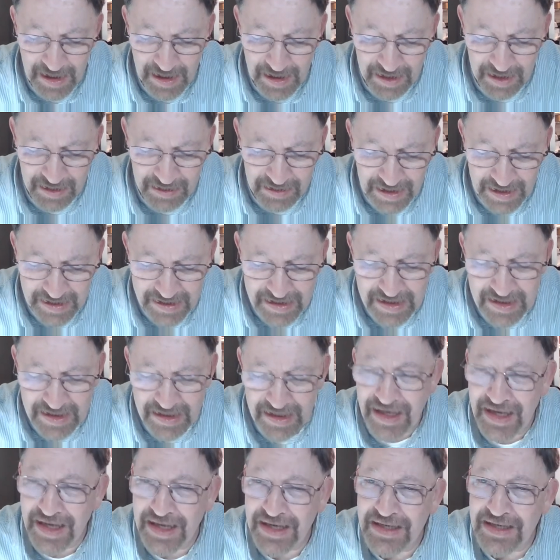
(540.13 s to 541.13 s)
alike
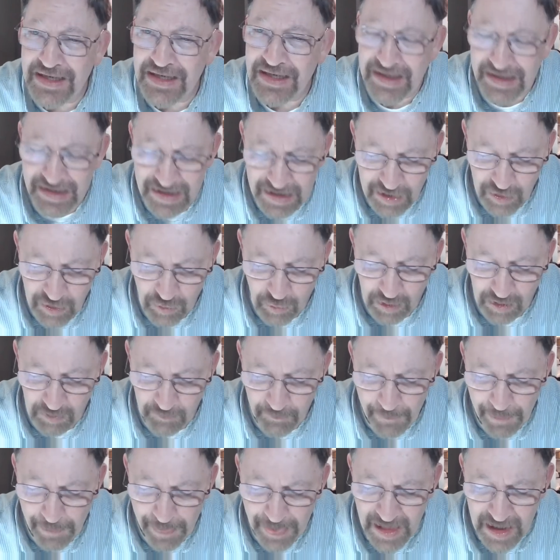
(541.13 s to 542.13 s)
and equal,
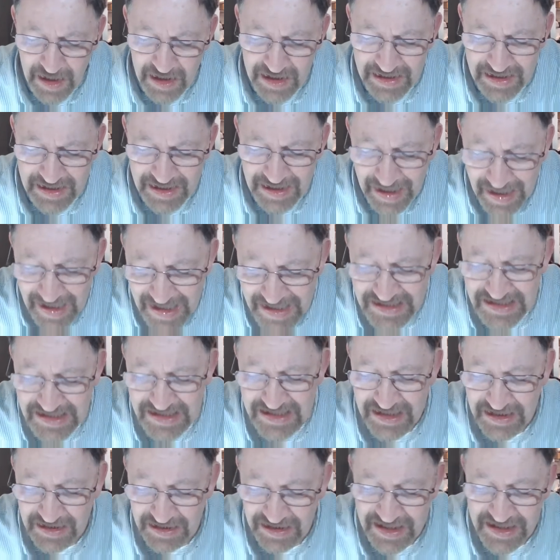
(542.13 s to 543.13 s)

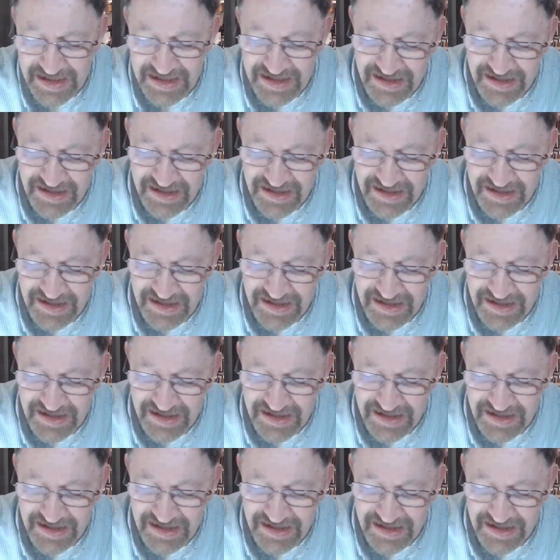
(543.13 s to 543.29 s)
constantly